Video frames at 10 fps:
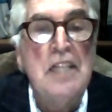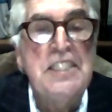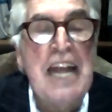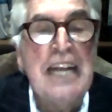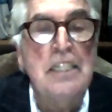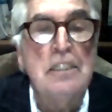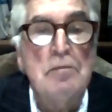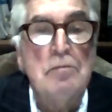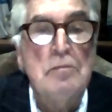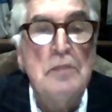sank
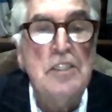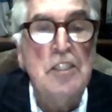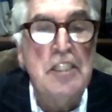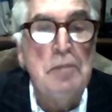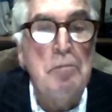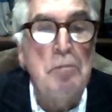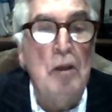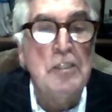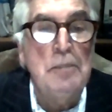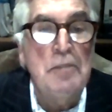to the
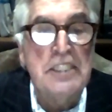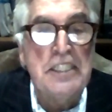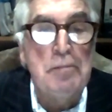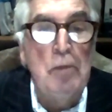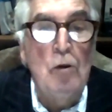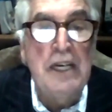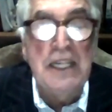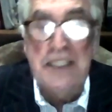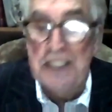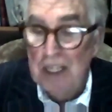bottom at its
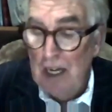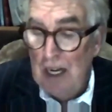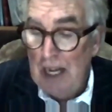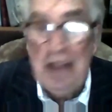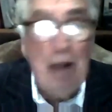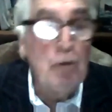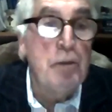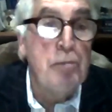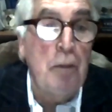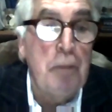moorings, and that would
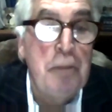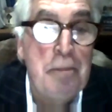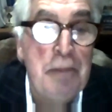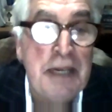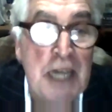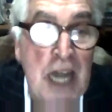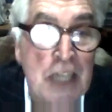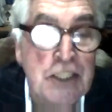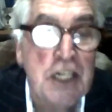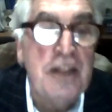have probably been
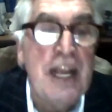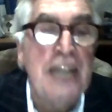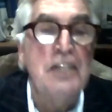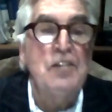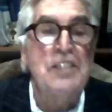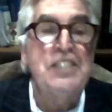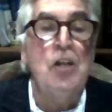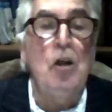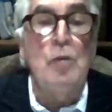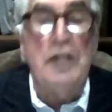largely the end of the
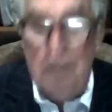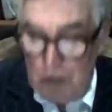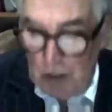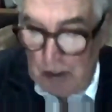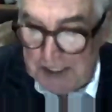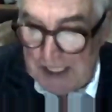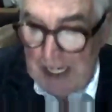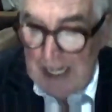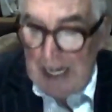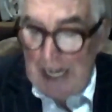story, of course,
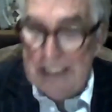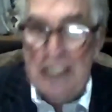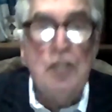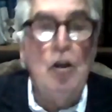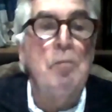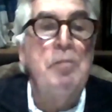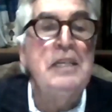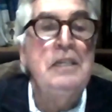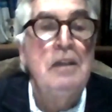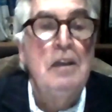had it not
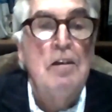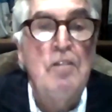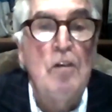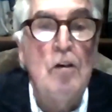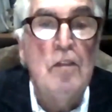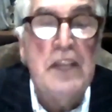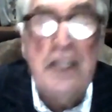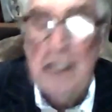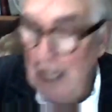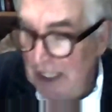been for
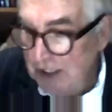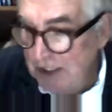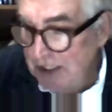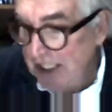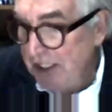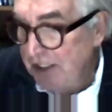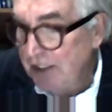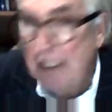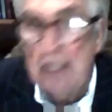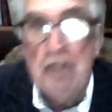the
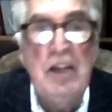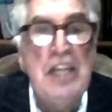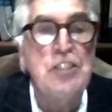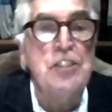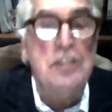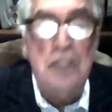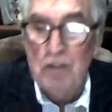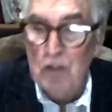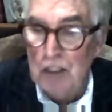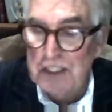Argentinian invasion. And
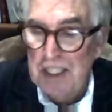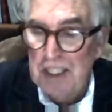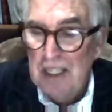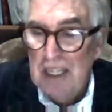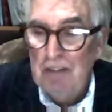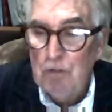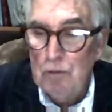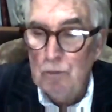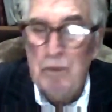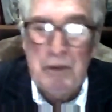of course, if
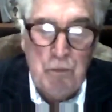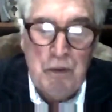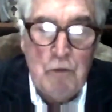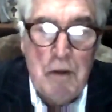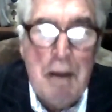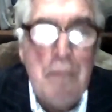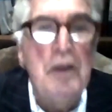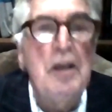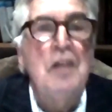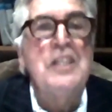we
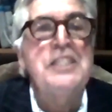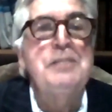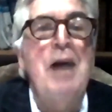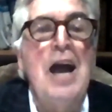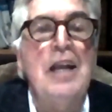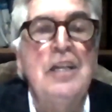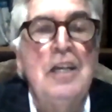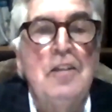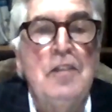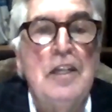remember, the spark
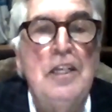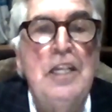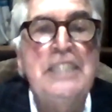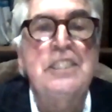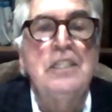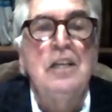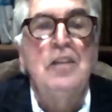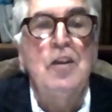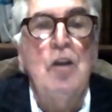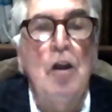that lit
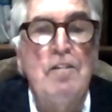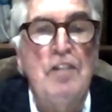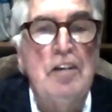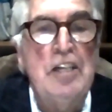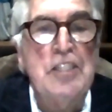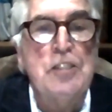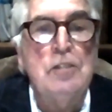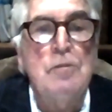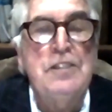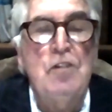the
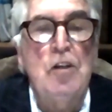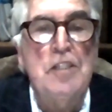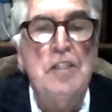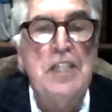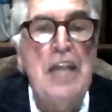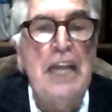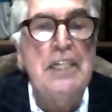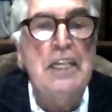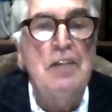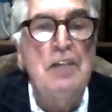conflagration was, of course, the
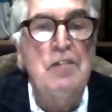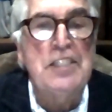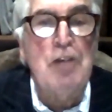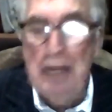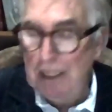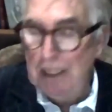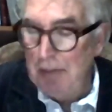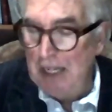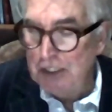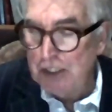landing of the scrap
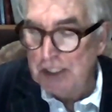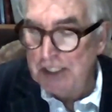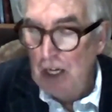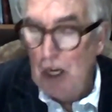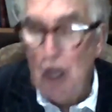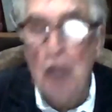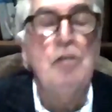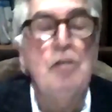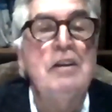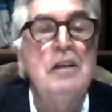metal merchants
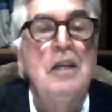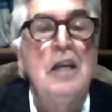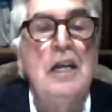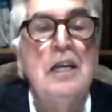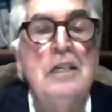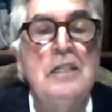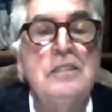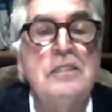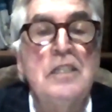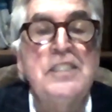on
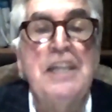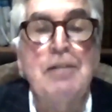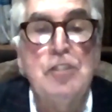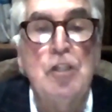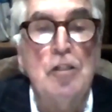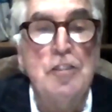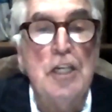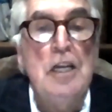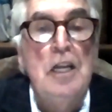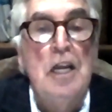at South
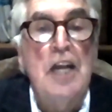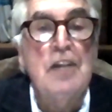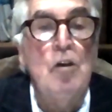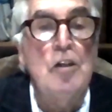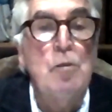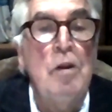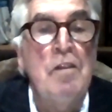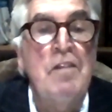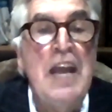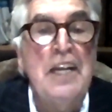Georgia. And of course, one
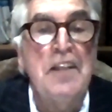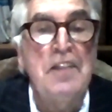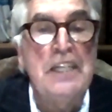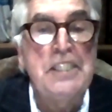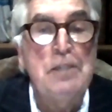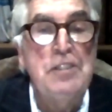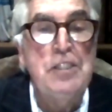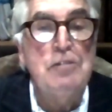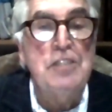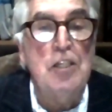of the early things they were
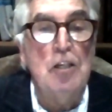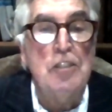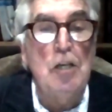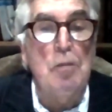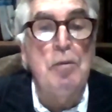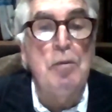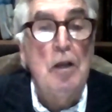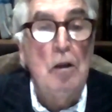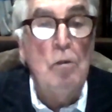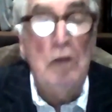due to cut up
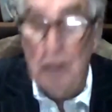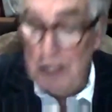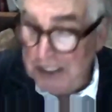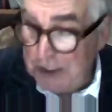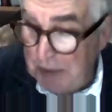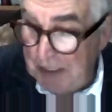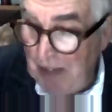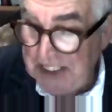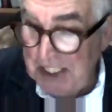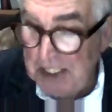were these three
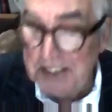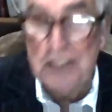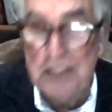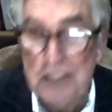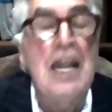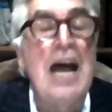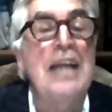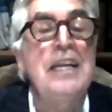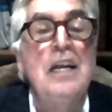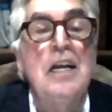vessels that
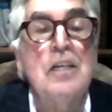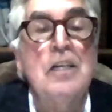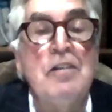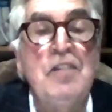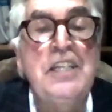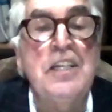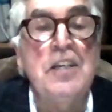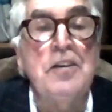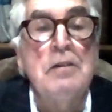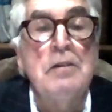lie at
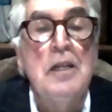Grytviken.